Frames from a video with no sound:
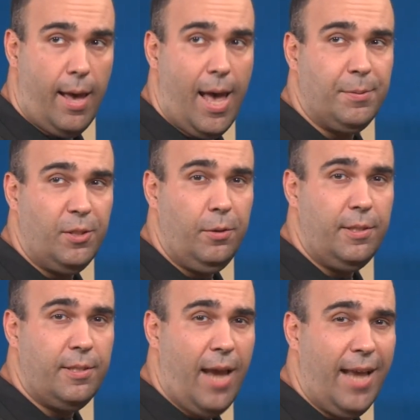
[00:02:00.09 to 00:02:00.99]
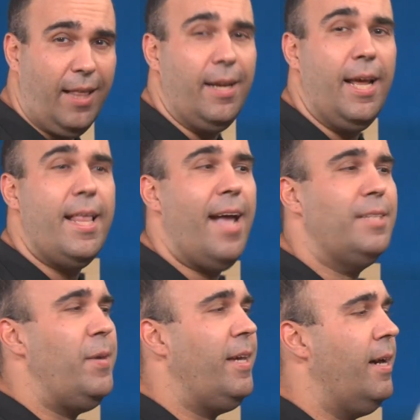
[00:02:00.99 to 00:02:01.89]
absolutely silent. And
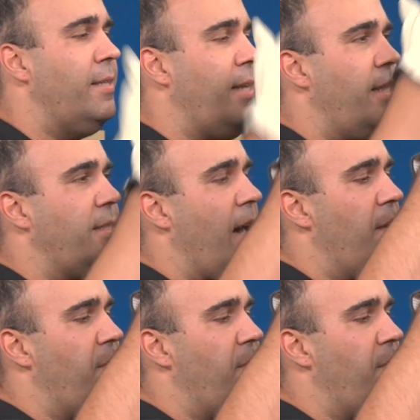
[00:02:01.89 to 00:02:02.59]
that's because it's got